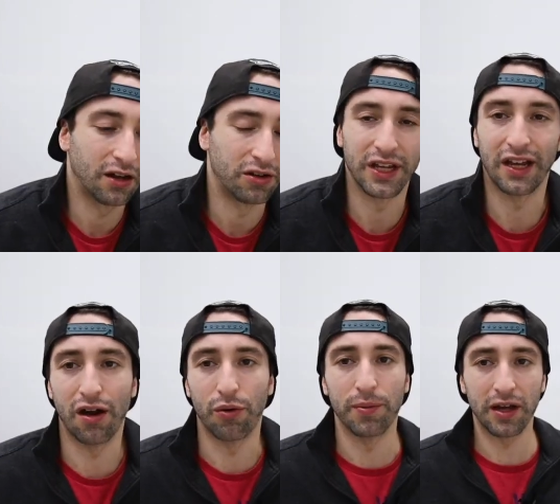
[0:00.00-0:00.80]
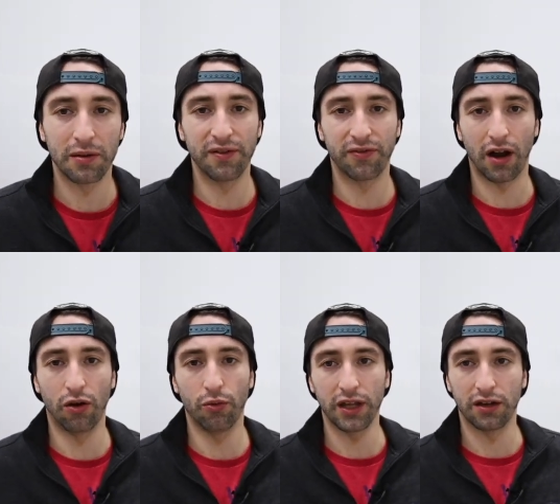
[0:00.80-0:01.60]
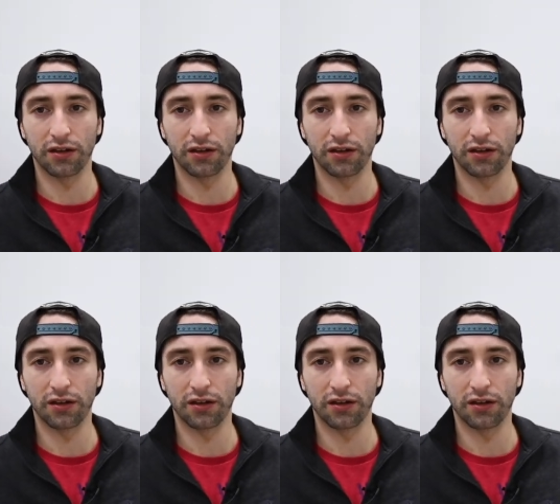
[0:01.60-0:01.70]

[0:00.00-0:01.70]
I was like, oh, what am I gonna be for Halloween?